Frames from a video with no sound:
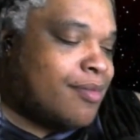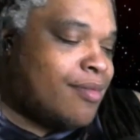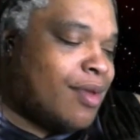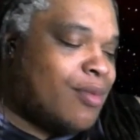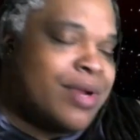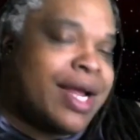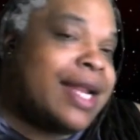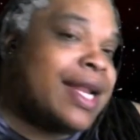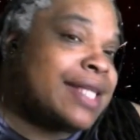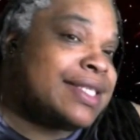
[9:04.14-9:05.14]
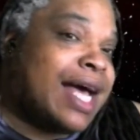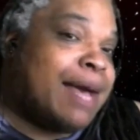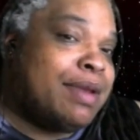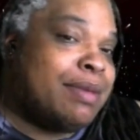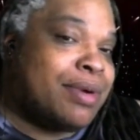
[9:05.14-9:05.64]
we're not in that time
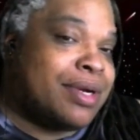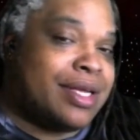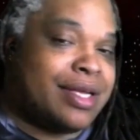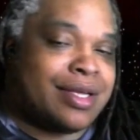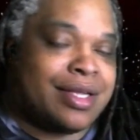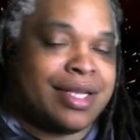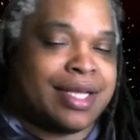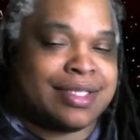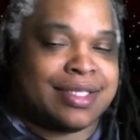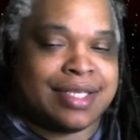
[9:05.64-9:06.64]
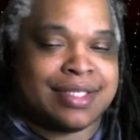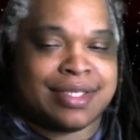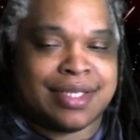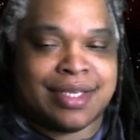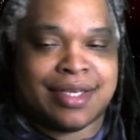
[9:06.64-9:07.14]
anymore, Nick. And that's, that's the
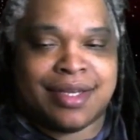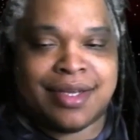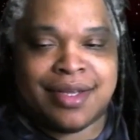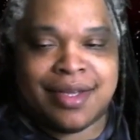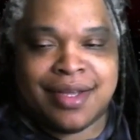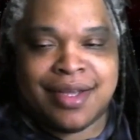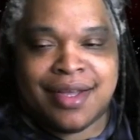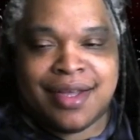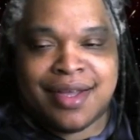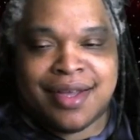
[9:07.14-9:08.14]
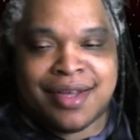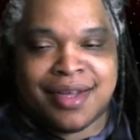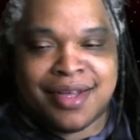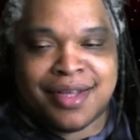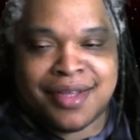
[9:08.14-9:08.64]
thing. Uh,
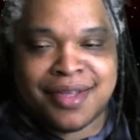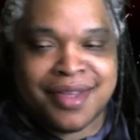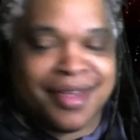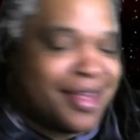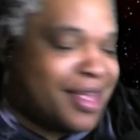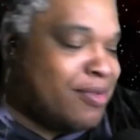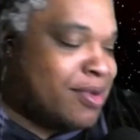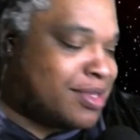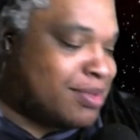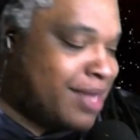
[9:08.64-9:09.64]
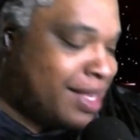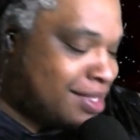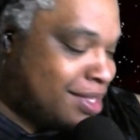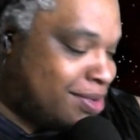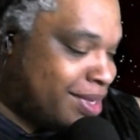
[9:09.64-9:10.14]
he wants some
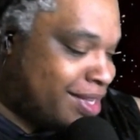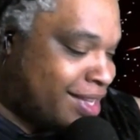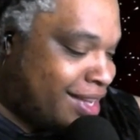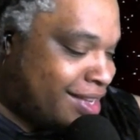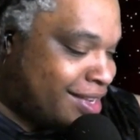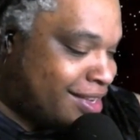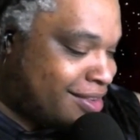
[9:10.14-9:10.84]
Nestle quick. Yeah, no,